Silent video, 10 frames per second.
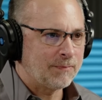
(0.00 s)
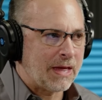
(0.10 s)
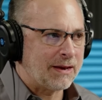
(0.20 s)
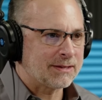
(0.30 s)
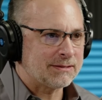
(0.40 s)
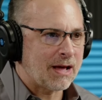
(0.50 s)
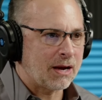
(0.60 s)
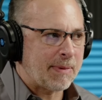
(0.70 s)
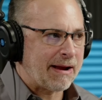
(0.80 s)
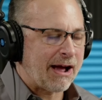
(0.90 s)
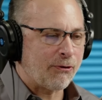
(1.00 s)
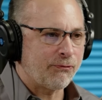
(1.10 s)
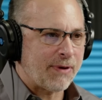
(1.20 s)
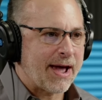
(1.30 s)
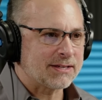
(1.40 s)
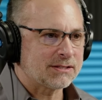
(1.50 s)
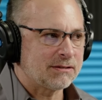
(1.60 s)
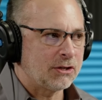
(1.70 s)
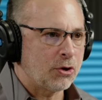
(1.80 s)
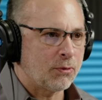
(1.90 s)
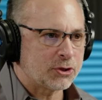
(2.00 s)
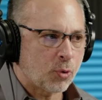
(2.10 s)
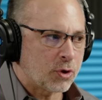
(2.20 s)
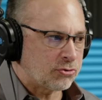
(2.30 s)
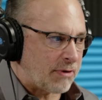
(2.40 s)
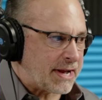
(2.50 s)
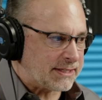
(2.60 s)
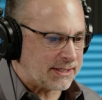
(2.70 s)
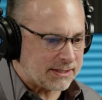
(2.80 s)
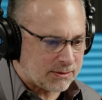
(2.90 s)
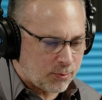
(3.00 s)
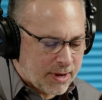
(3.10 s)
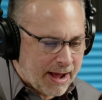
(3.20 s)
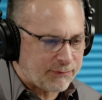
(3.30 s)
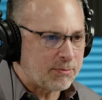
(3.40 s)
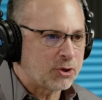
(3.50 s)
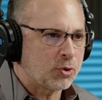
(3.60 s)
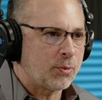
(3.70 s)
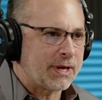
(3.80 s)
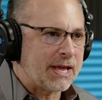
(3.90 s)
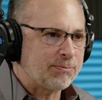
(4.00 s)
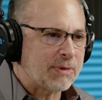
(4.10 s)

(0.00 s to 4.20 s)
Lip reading: And it's not about how fast, this horse races. We have to make sure we keep